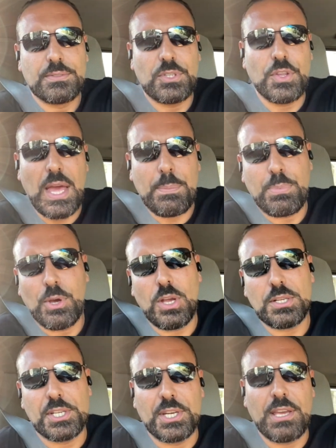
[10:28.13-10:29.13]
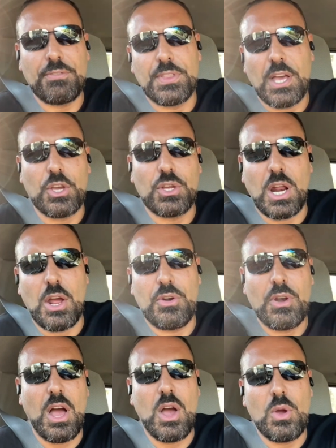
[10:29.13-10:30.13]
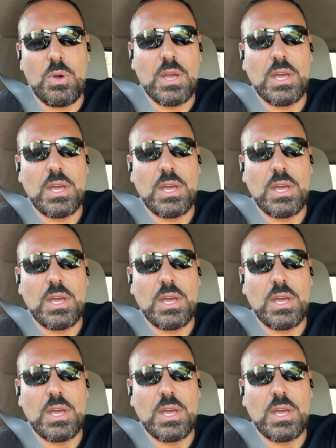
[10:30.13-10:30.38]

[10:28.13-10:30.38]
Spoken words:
to that person, even though you don't know